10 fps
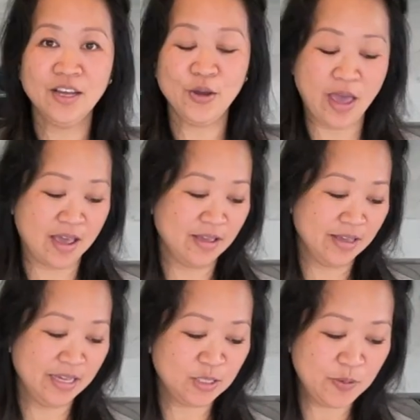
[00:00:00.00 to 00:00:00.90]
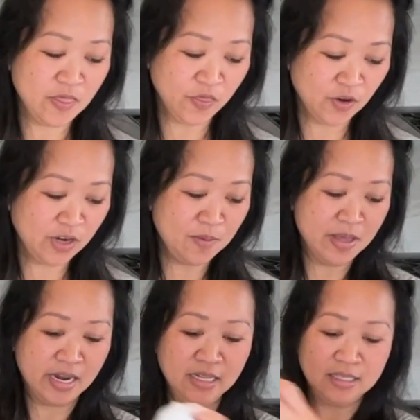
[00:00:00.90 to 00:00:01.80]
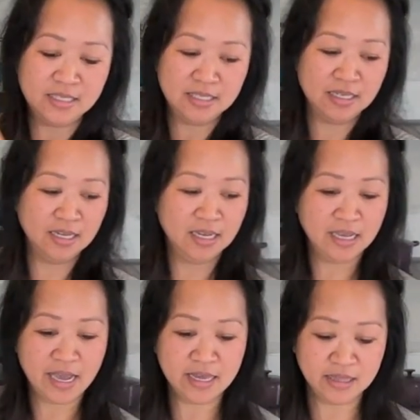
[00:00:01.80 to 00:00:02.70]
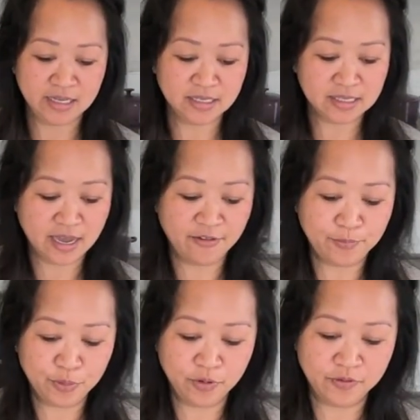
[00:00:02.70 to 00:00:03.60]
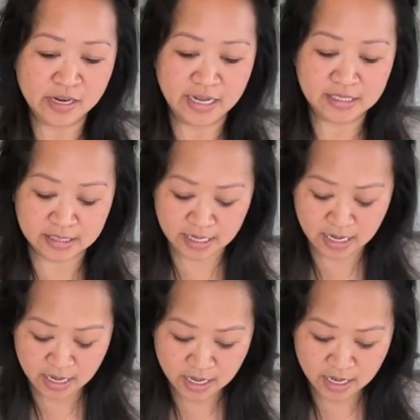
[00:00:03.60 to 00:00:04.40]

Okay, it's been 30 minutes and these have proofed nicely.